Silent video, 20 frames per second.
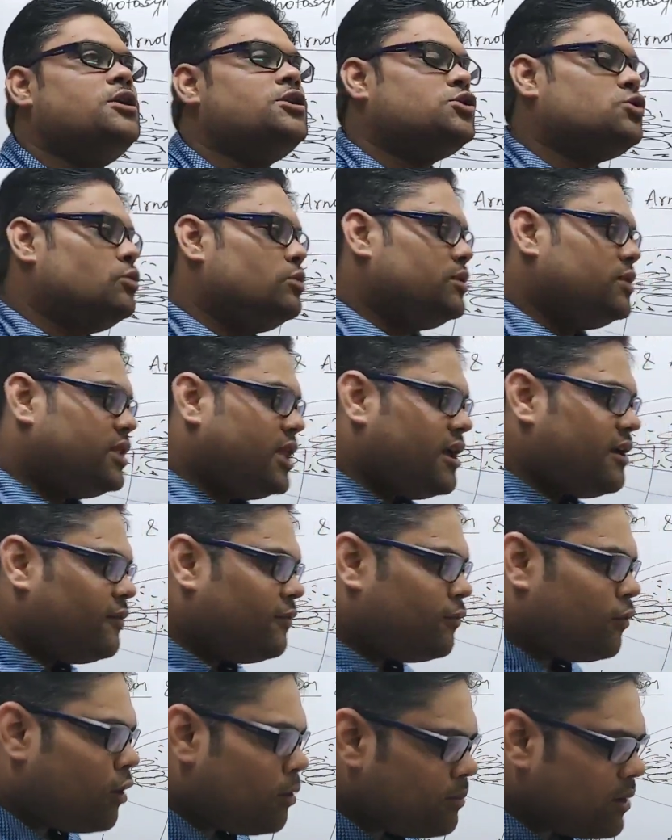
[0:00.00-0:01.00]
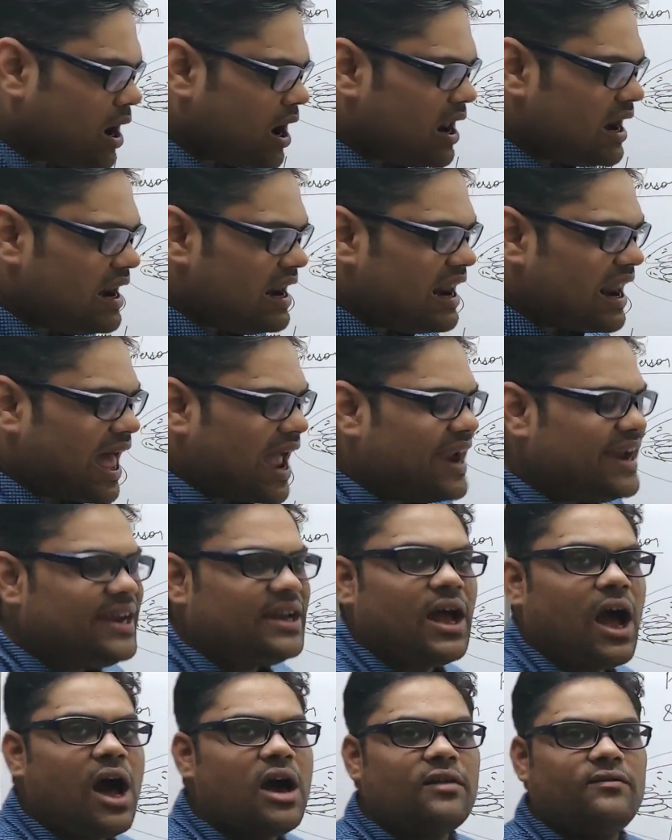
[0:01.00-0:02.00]
So they form a
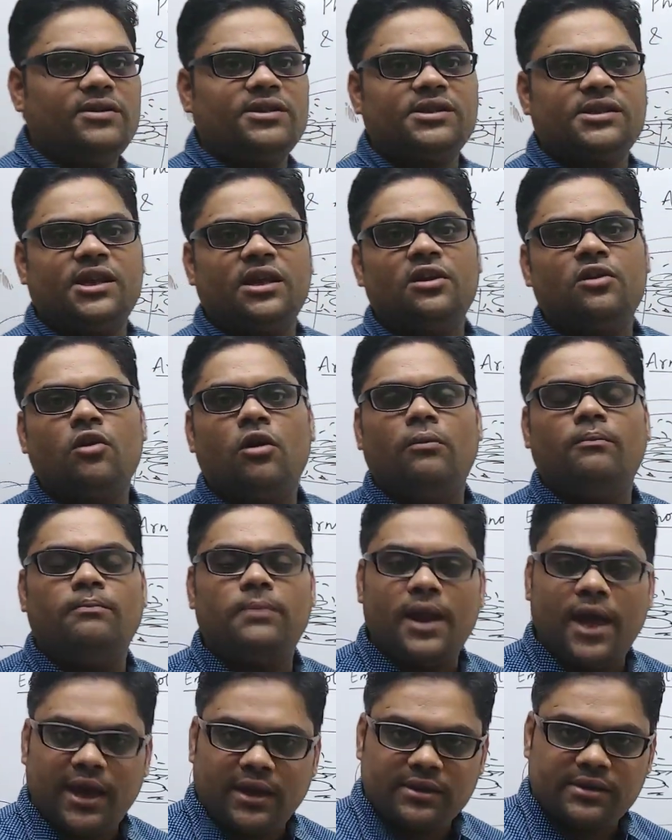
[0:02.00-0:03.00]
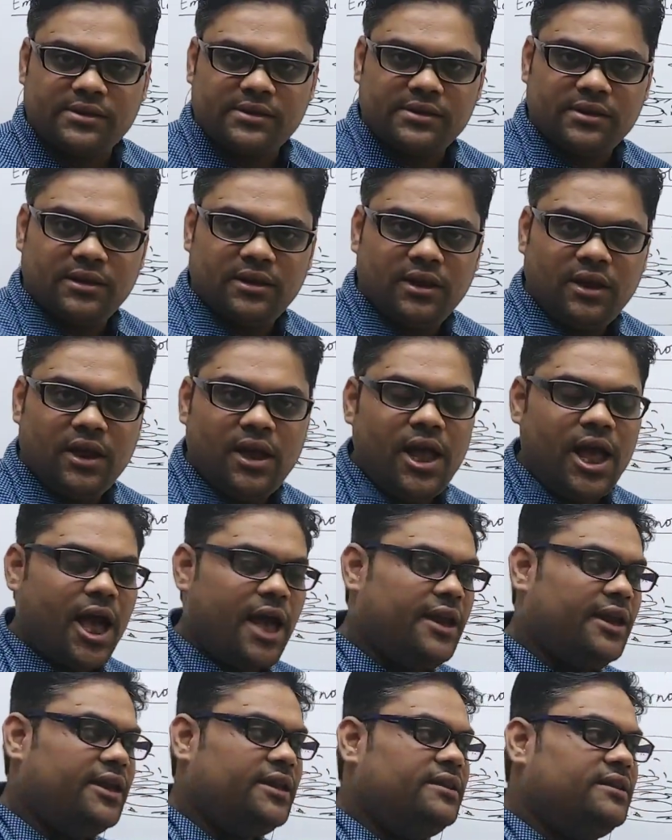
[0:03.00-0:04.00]
light harvesting complex.
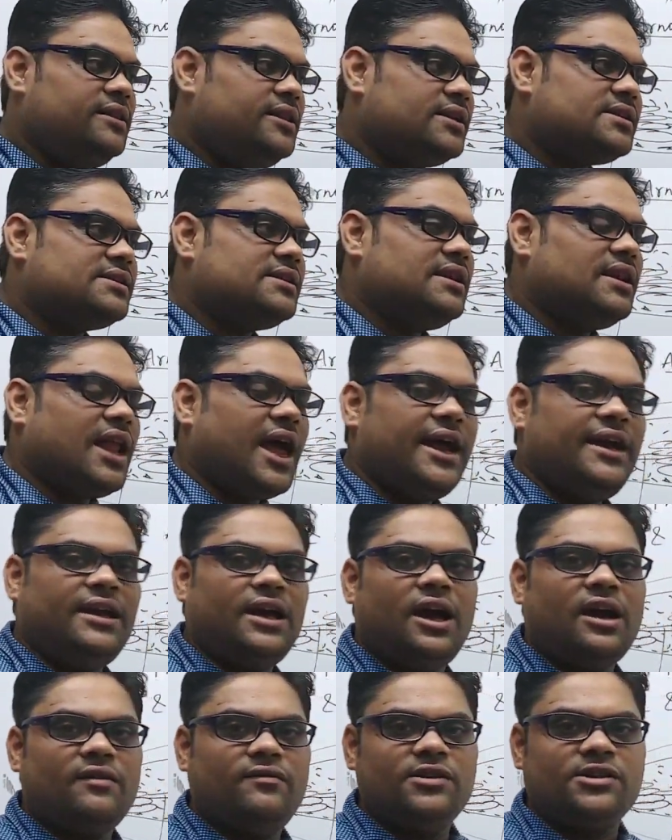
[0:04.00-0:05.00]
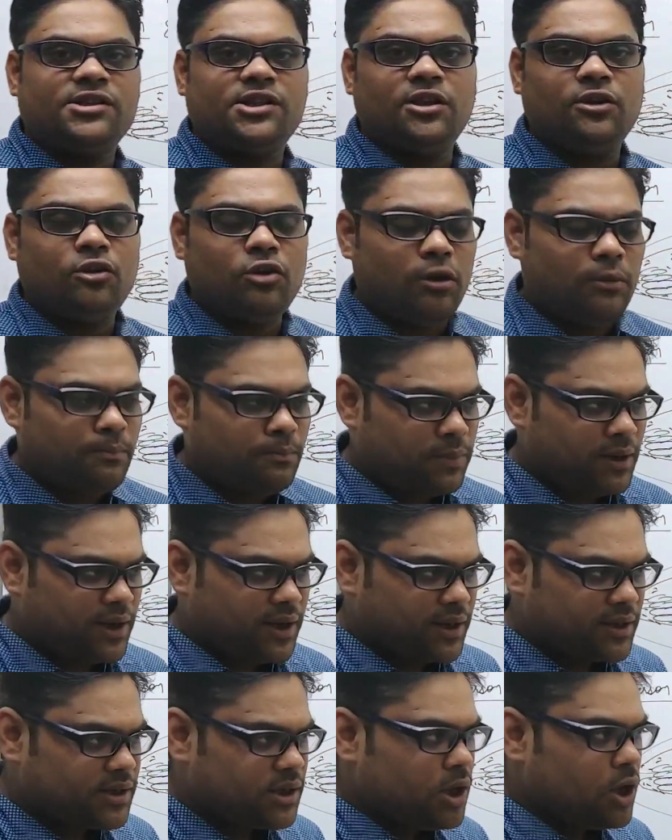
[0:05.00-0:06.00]
And in this light harvesting
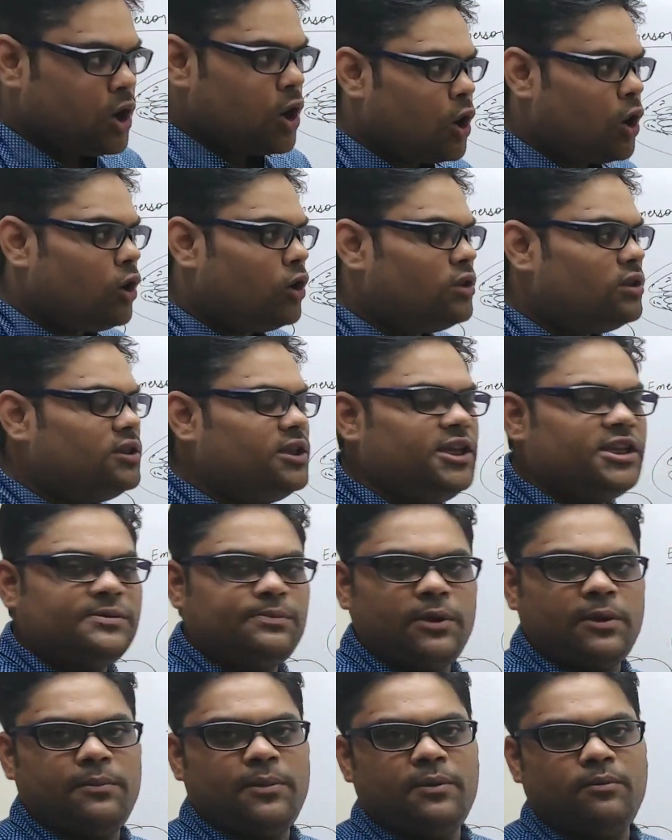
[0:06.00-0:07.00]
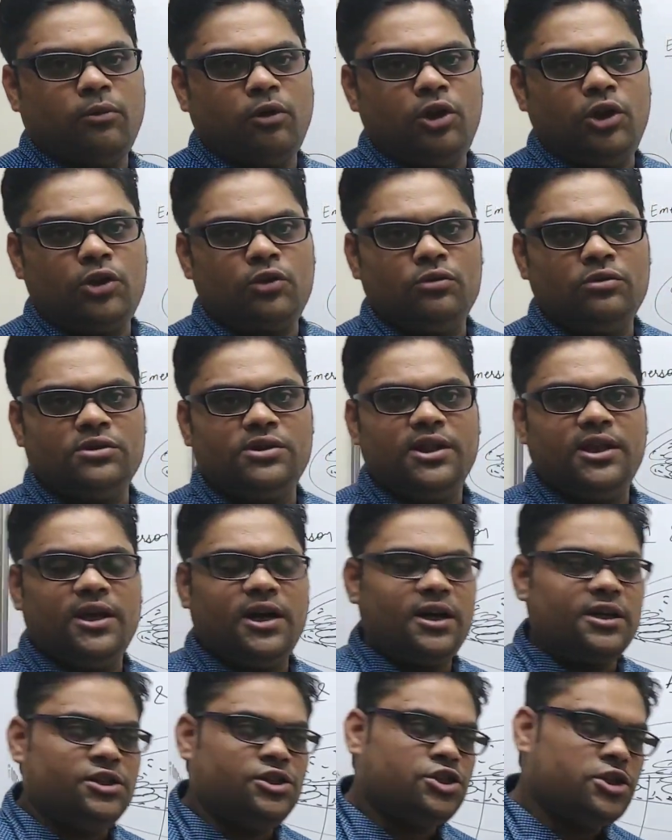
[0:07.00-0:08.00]
complex, all these pigment molecules, they
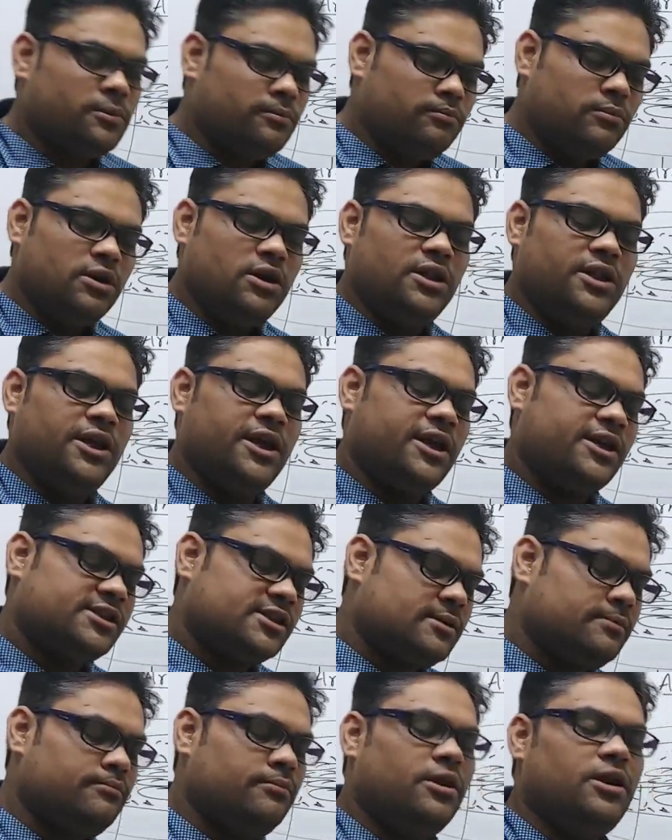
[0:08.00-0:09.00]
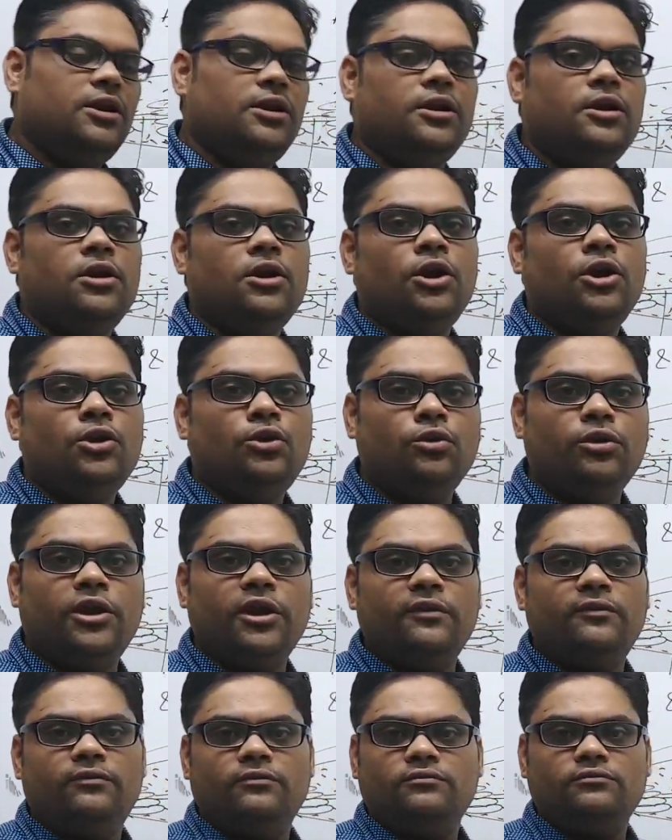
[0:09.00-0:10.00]
are jumbled, they are assembled to
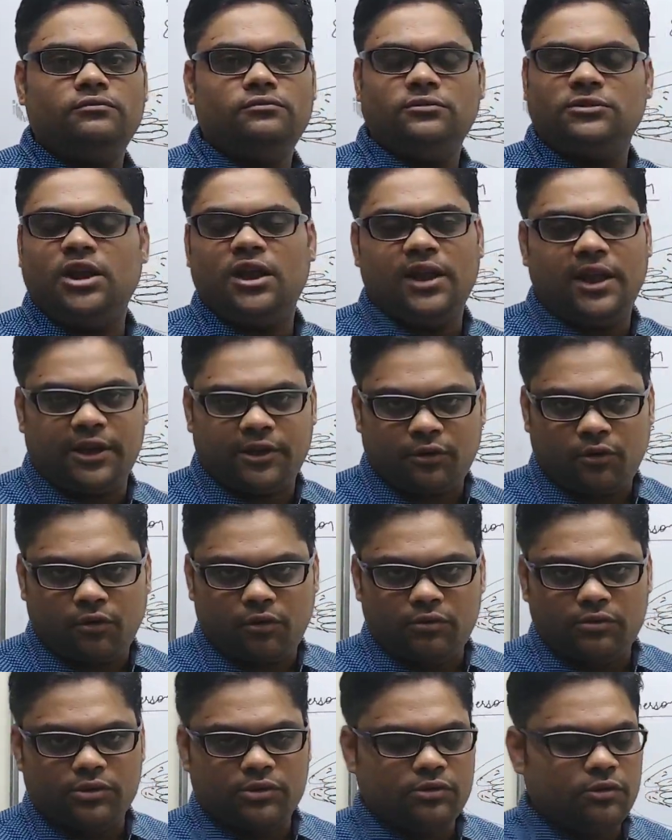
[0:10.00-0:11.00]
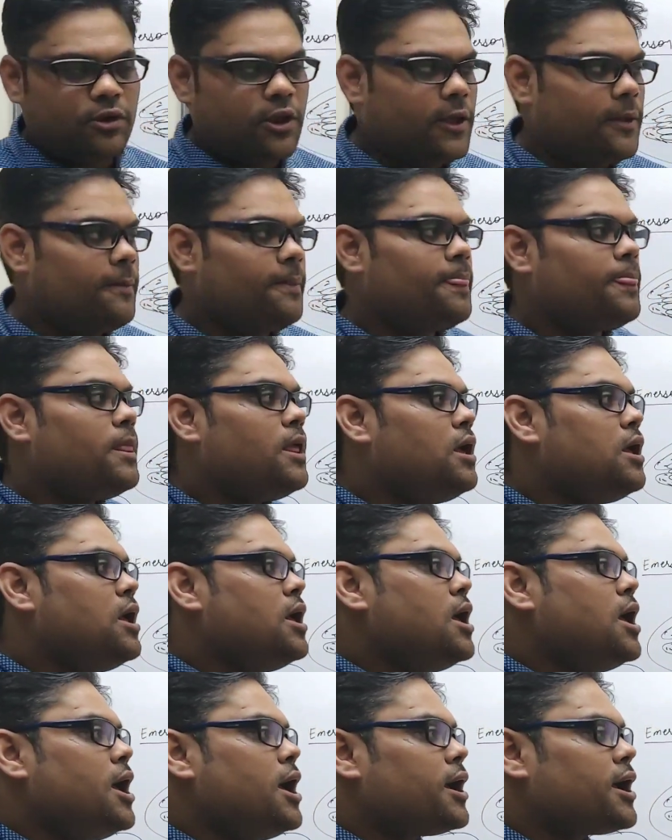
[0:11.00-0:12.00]
give the electrons. Okay.
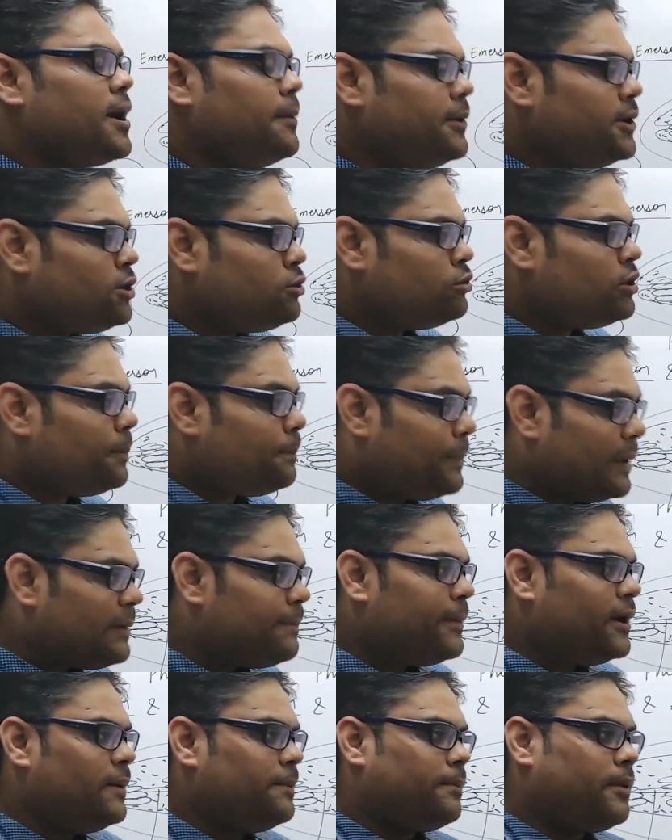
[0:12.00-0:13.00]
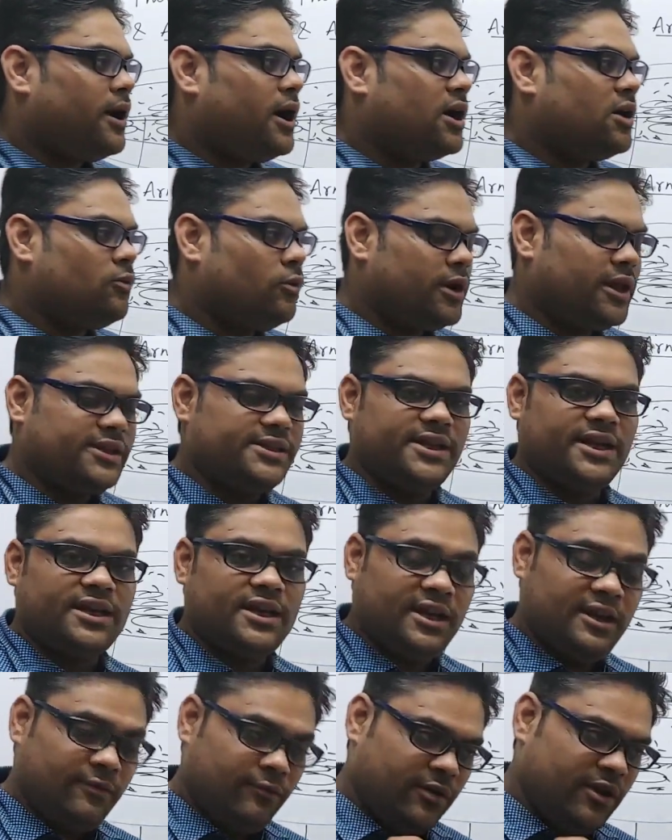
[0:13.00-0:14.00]
Coming to the pigment part, what
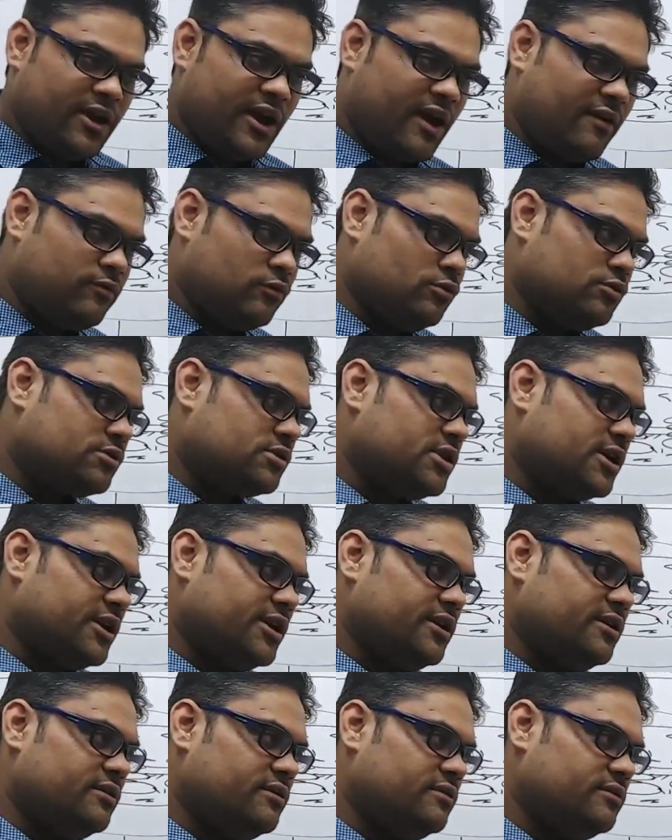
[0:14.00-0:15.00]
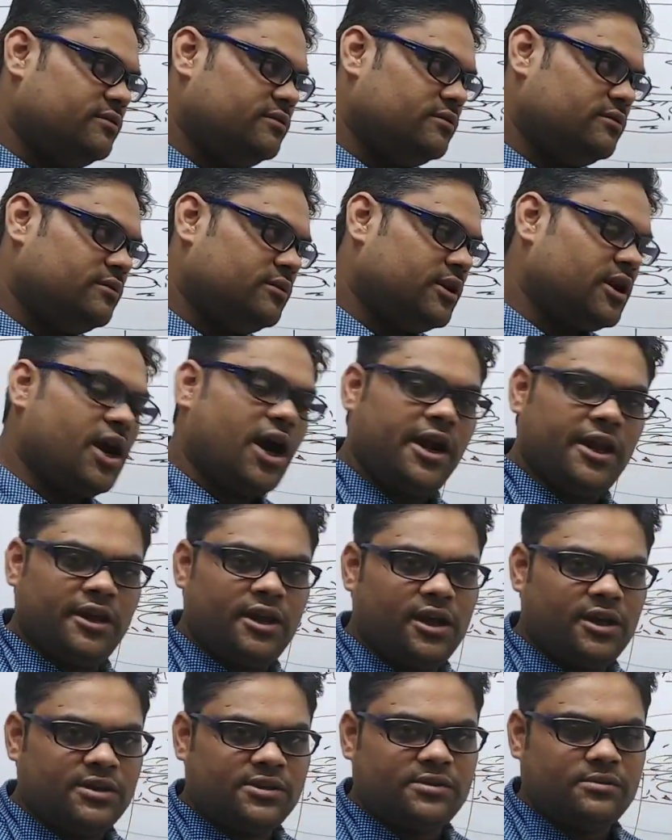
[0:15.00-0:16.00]
exactly we have to study
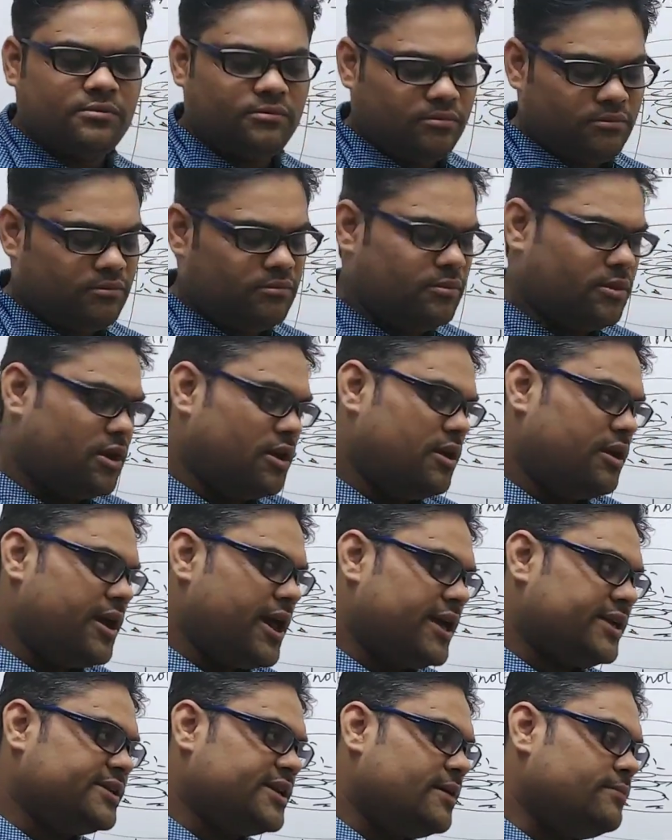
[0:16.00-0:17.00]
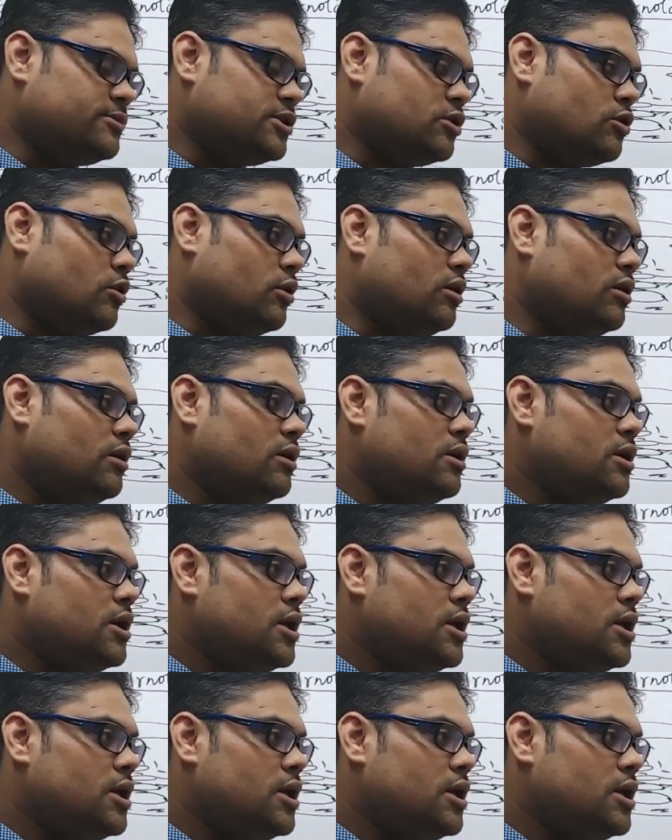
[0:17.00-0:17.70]
regarding our exams and all.